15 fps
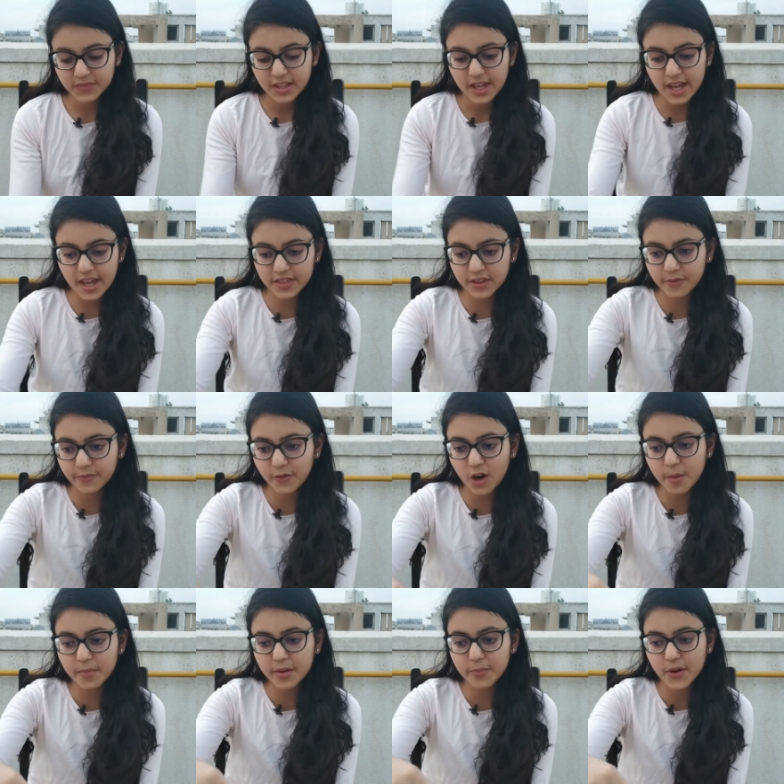and the
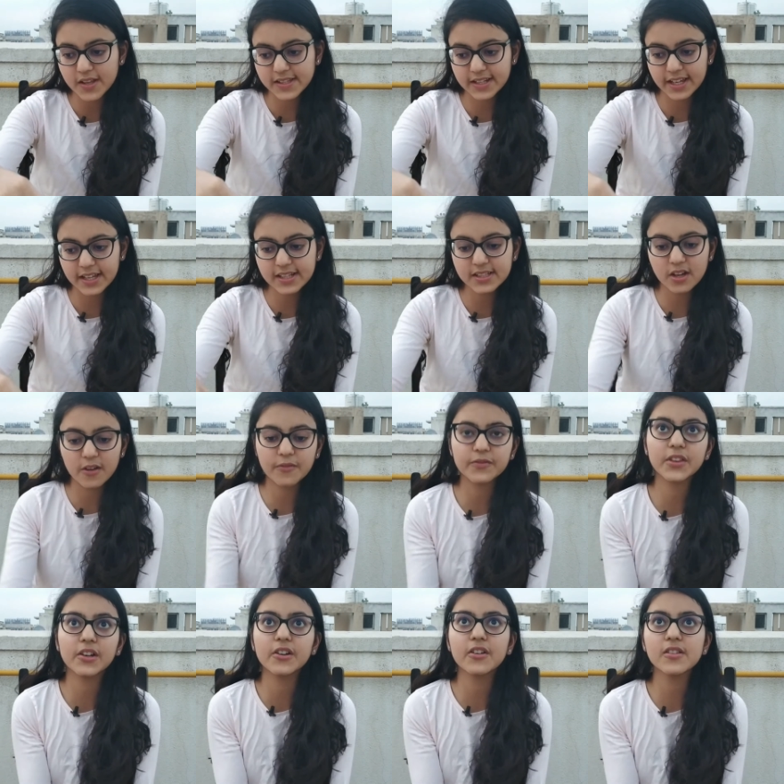former president
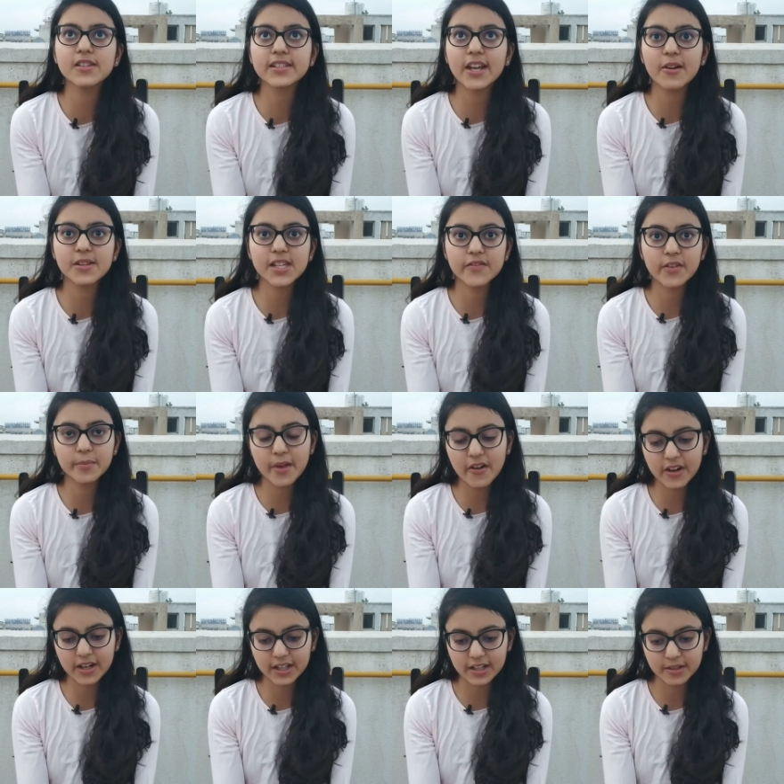of the Girl Scouts of
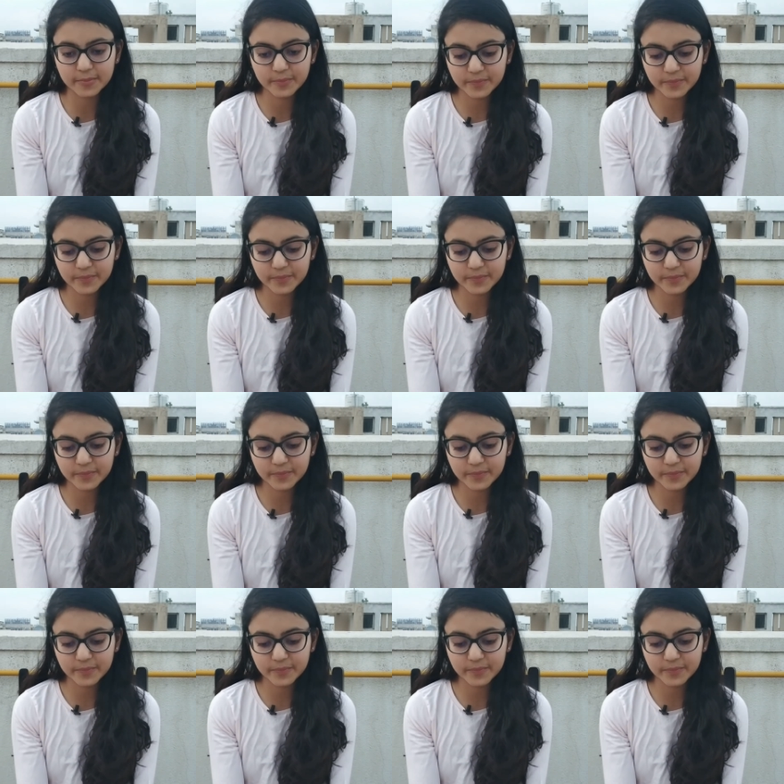America.